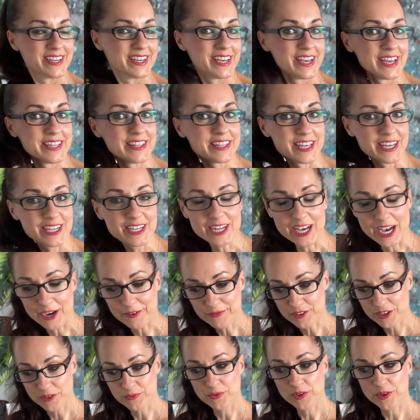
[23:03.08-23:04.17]
And then
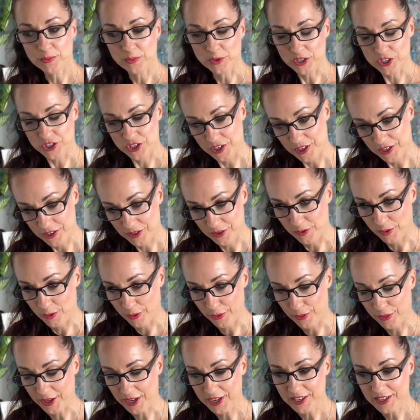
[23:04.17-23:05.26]
after rewatching the whole
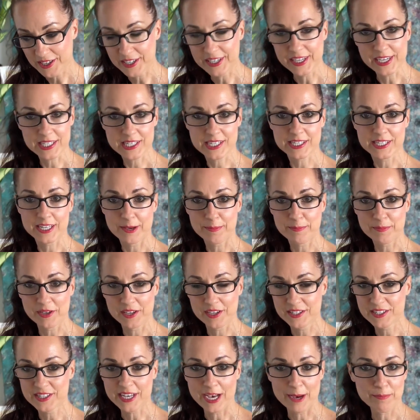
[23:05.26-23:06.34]
thing, the next step
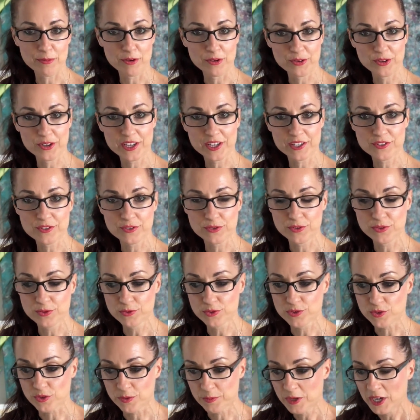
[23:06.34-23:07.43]
is uploading it to
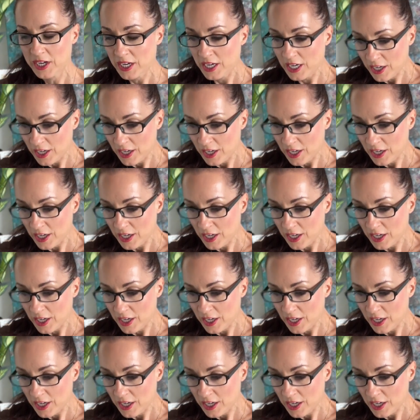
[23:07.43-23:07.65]
YouTube,